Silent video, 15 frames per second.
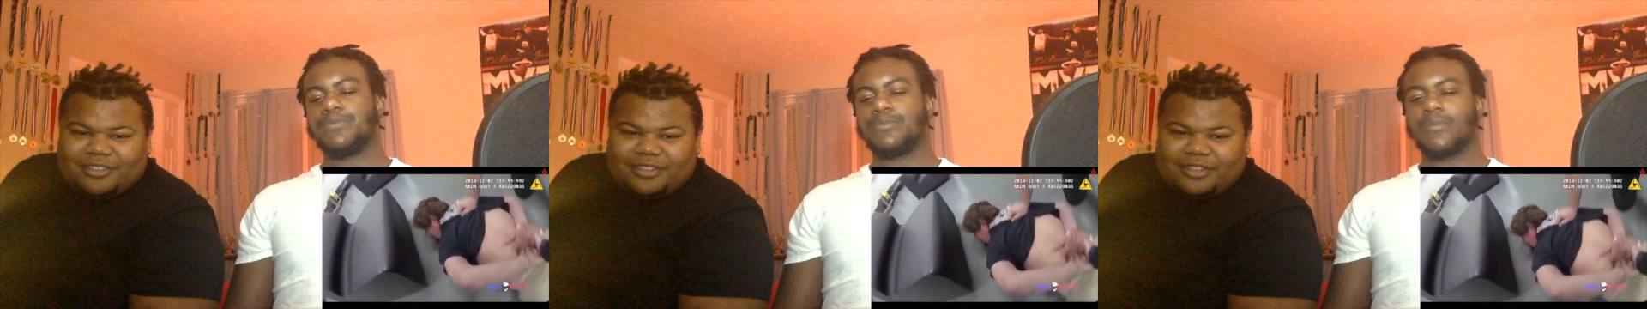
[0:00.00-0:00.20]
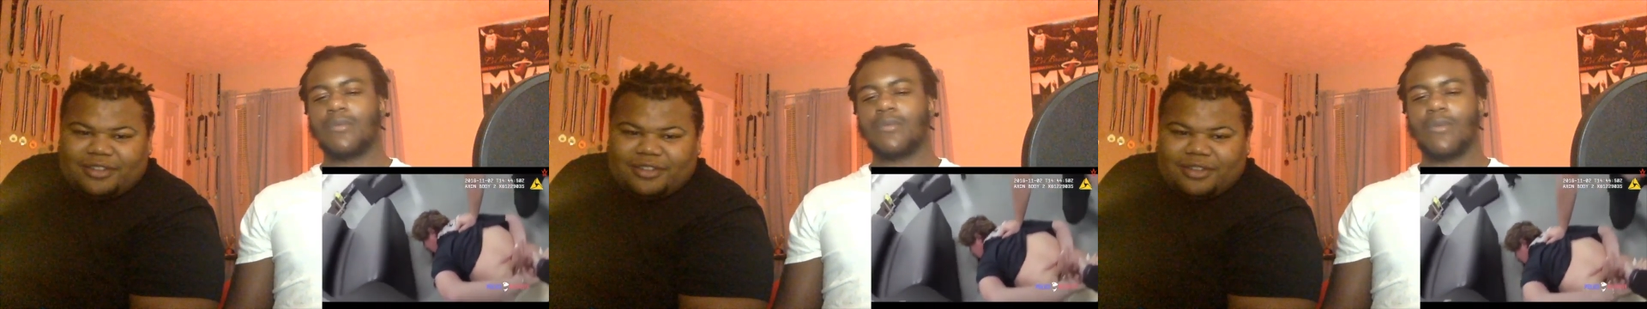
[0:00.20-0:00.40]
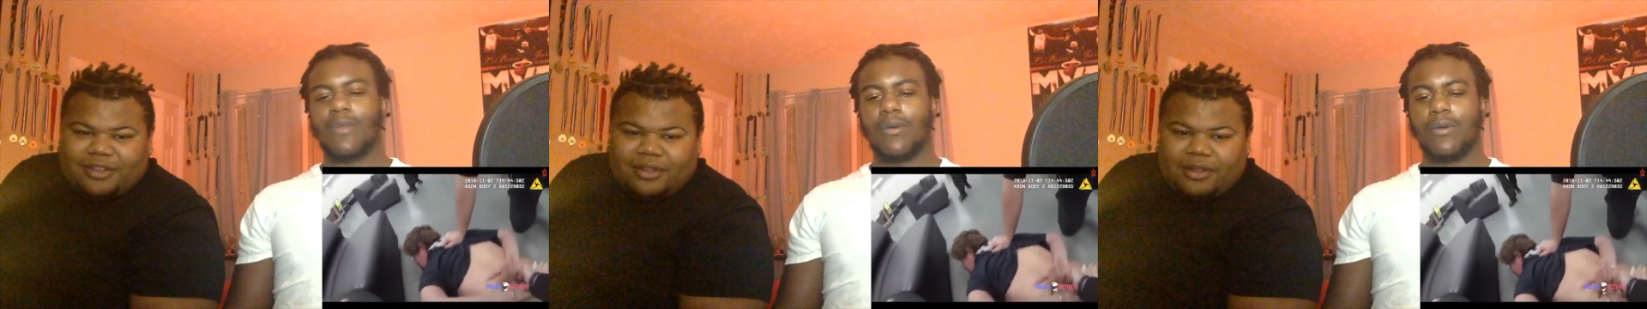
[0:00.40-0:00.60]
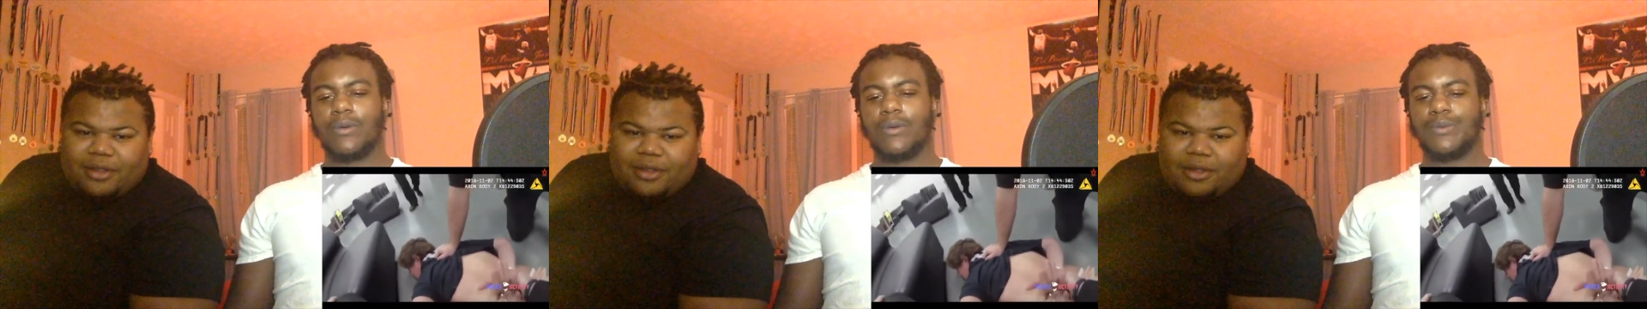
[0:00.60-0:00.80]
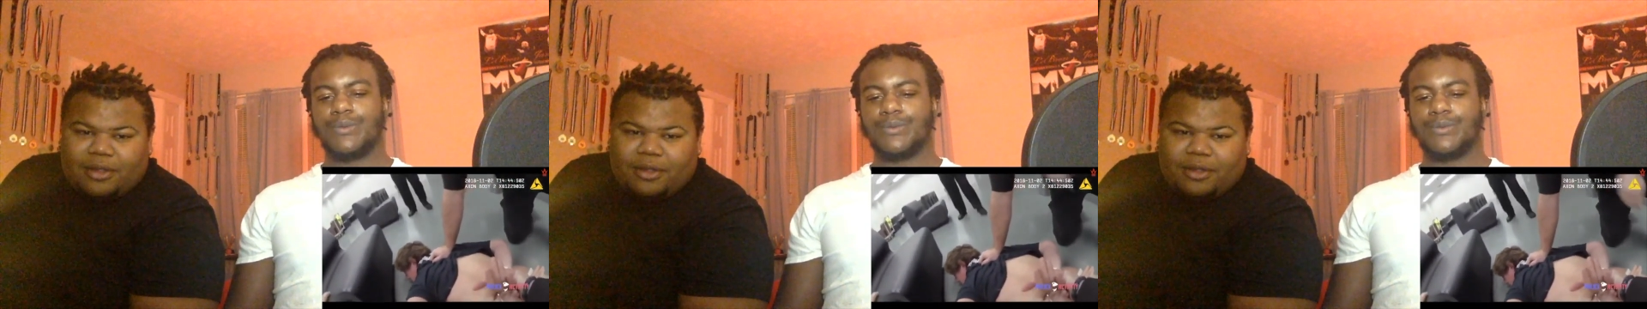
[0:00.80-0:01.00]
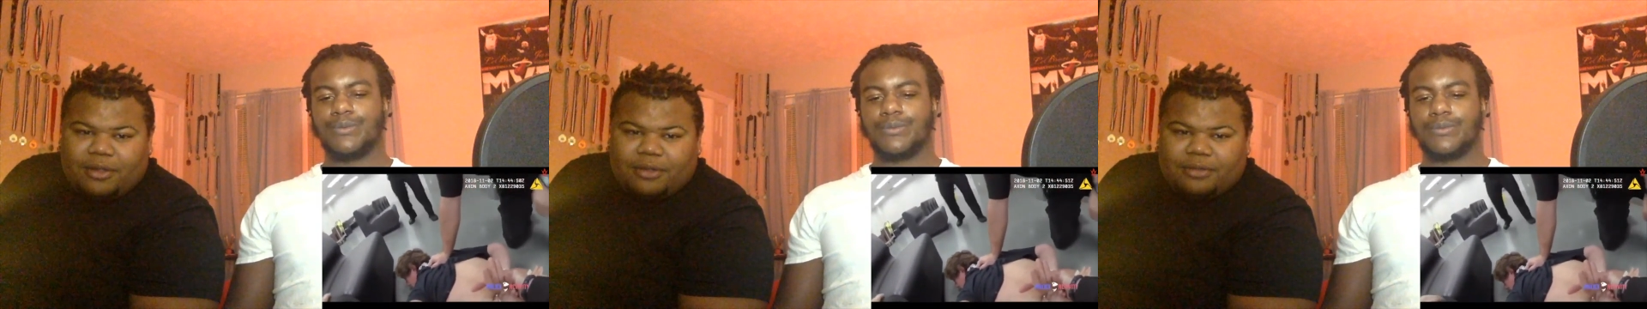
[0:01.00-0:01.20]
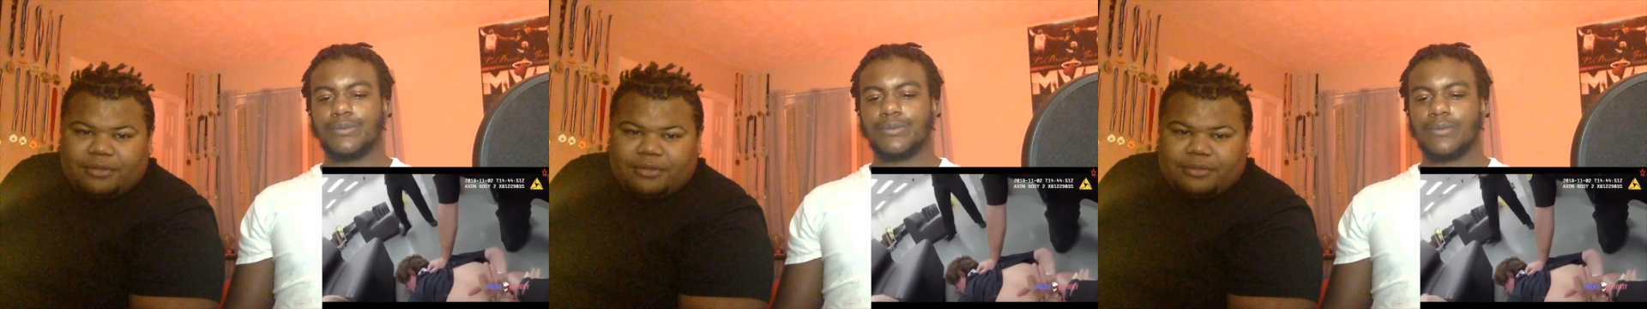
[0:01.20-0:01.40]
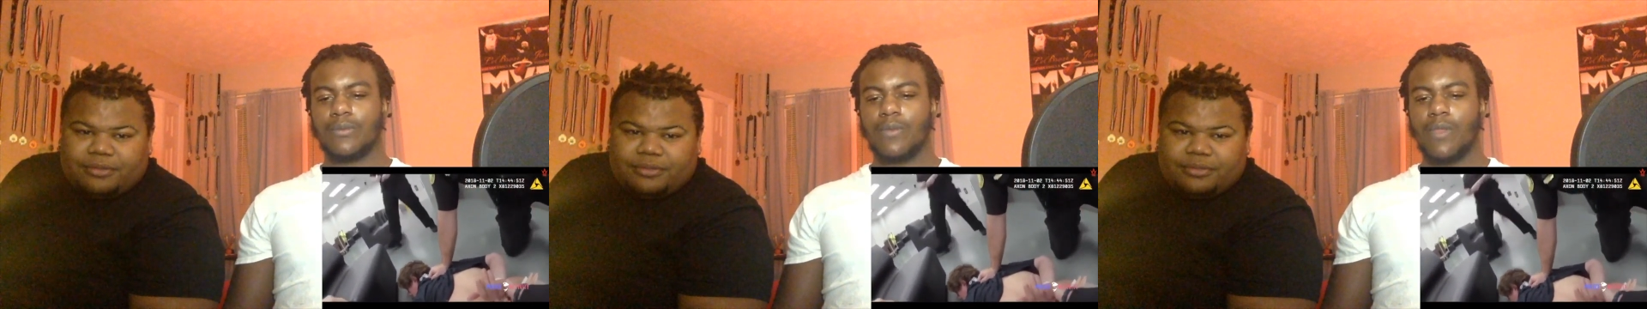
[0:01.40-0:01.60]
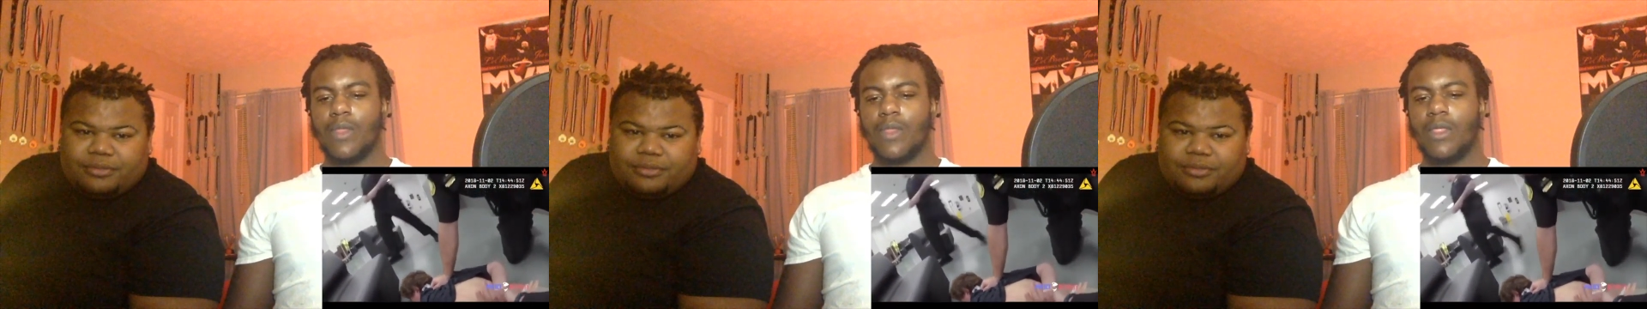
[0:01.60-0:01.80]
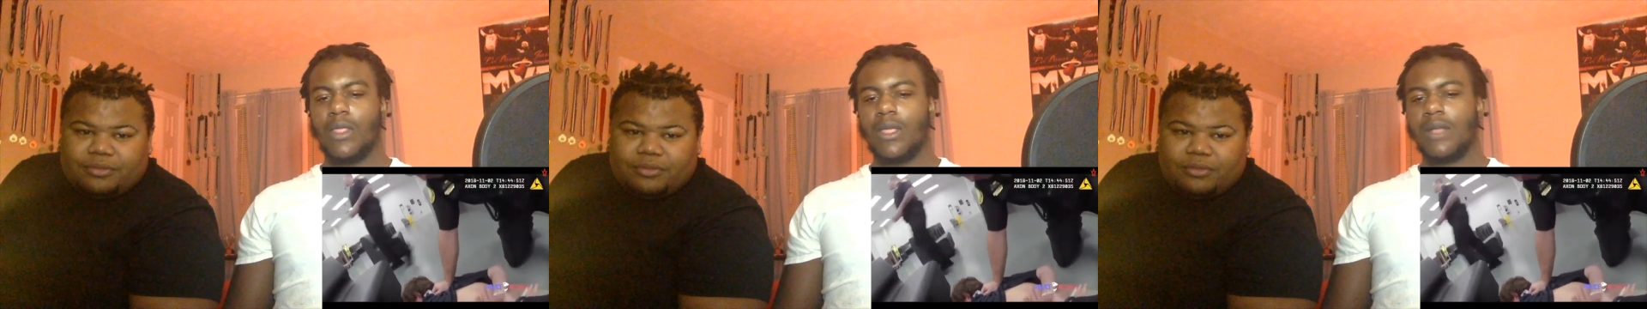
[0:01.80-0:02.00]

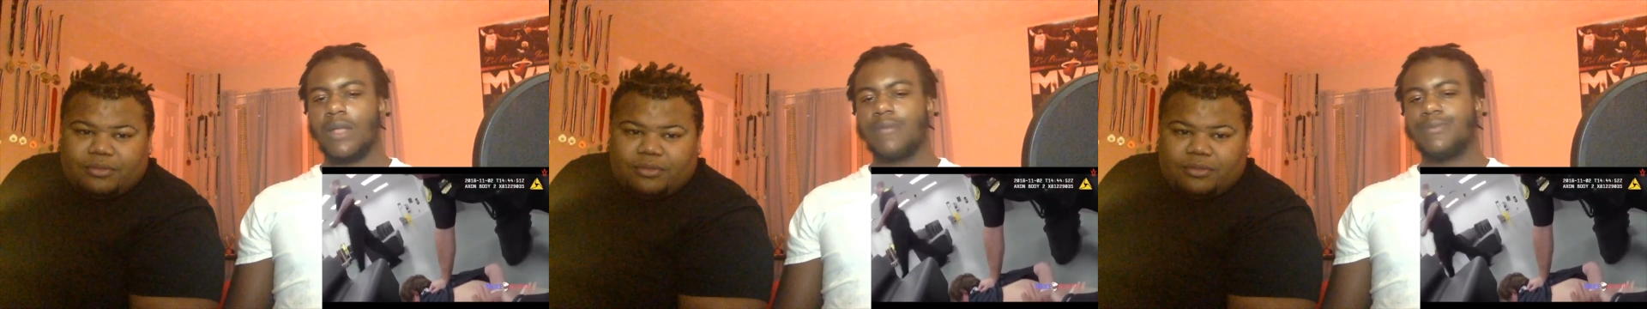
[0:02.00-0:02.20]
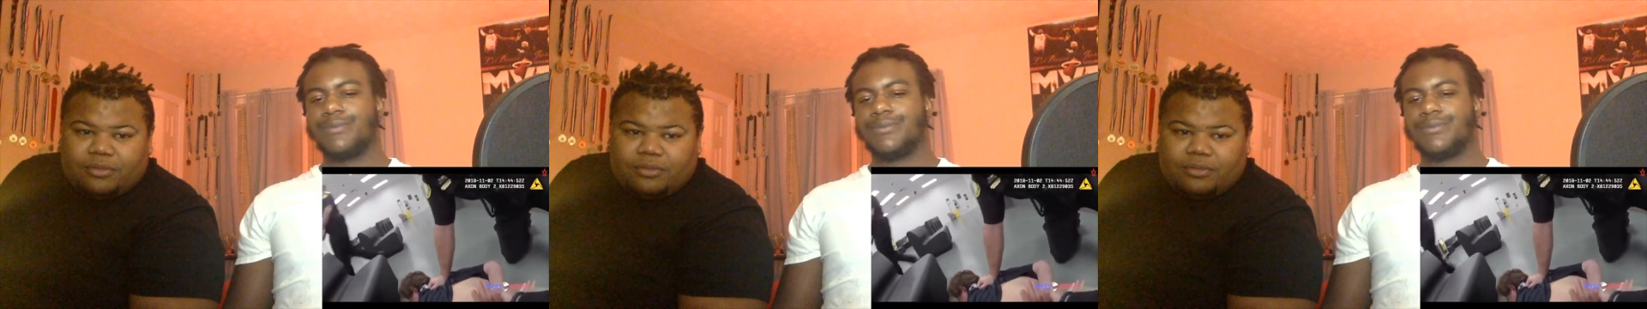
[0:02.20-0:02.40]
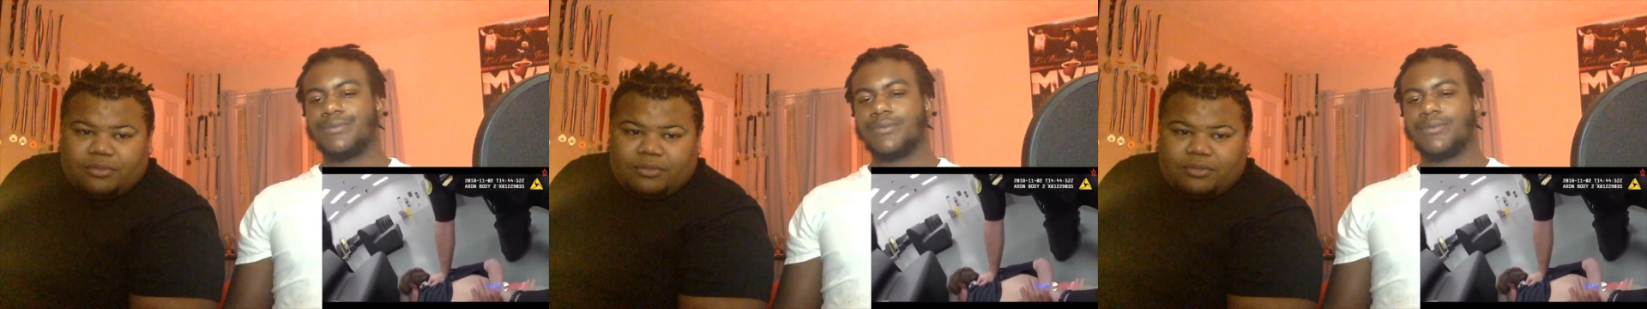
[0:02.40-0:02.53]
No one is speaking in this clip.